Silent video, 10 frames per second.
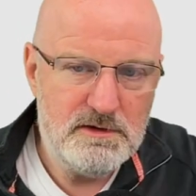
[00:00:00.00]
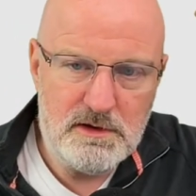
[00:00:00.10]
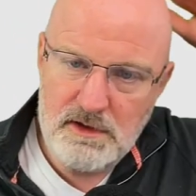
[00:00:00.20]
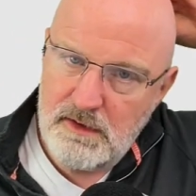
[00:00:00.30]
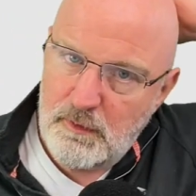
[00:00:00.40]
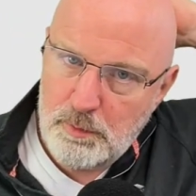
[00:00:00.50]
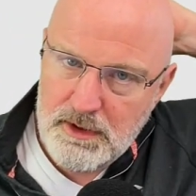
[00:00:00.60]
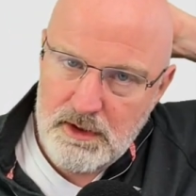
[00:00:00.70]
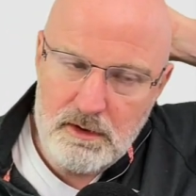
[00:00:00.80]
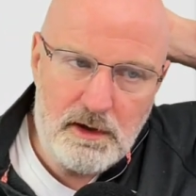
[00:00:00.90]
So you'd give
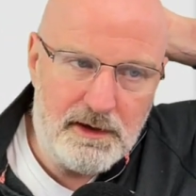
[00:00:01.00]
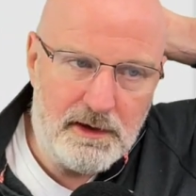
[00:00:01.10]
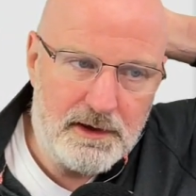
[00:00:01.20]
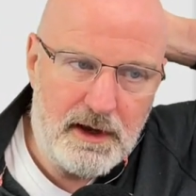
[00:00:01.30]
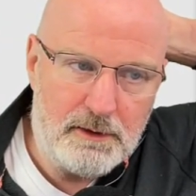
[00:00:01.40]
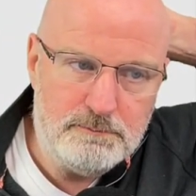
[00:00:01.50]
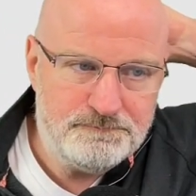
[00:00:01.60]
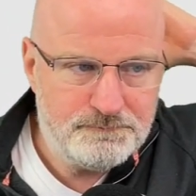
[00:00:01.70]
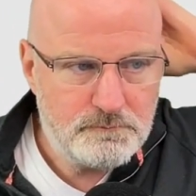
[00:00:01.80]
everybody a little account.